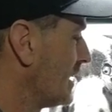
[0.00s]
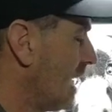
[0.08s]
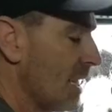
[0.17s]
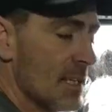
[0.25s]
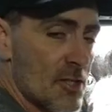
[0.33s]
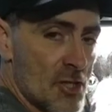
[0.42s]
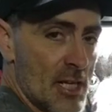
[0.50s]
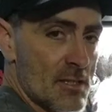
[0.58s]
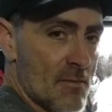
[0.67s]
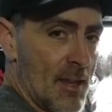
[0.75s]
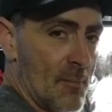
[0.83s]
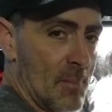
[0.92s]
getting a
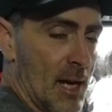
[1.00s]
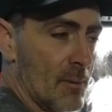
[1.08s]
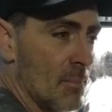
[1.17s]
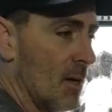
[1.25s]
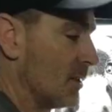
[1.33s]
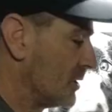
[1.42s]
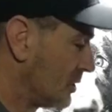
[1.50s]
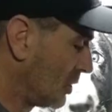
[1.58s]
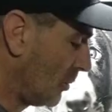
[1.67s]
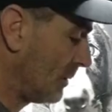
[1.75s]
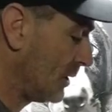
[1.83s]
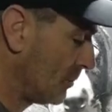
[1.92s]
sheet of that paper,
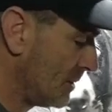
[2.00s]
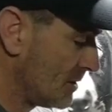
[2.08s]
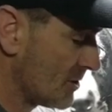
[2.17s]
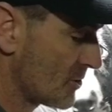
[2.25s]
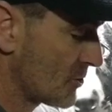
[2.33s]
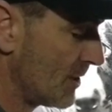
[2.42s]
chopping it up into